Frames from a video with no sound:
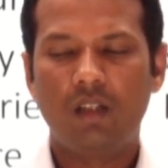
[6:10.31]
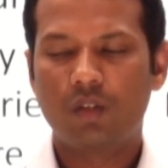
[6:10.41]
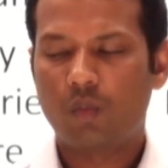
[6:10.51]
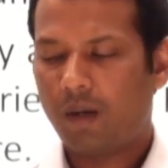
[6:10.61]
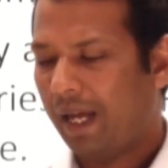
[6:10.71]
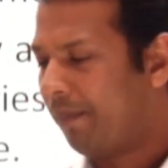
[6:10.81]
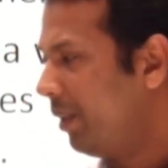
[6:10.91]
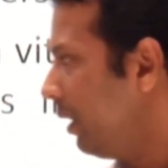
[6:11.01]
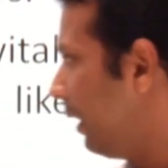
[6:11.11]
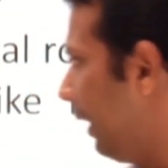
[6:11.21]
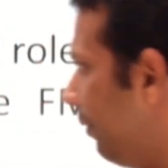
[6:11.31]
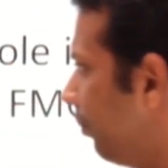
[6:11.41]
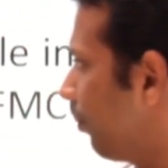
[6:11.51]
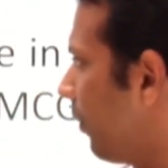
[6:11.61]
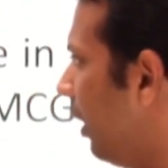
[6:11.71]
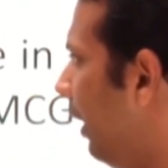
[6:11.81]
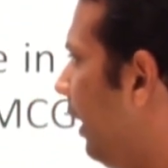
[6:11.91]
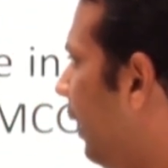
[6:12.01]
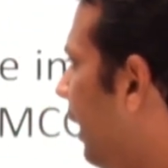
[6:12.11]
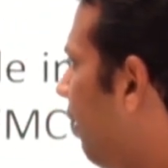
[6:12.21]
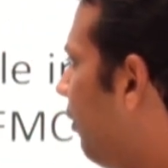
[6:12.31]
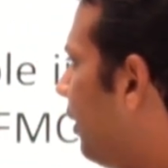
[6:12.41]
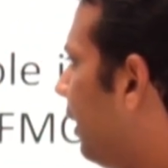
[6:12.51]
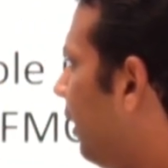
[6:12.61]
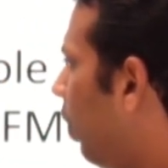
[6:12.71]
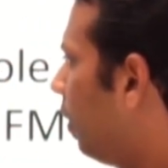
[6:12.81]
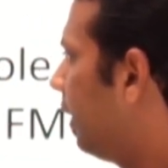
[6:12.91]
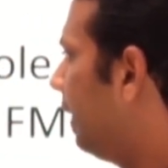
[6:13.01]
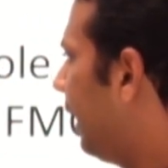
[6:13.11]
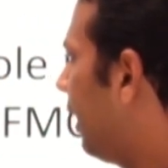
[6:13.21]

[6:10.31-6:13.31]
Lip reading: So what happens is that in India, if we'll say the wholesale channel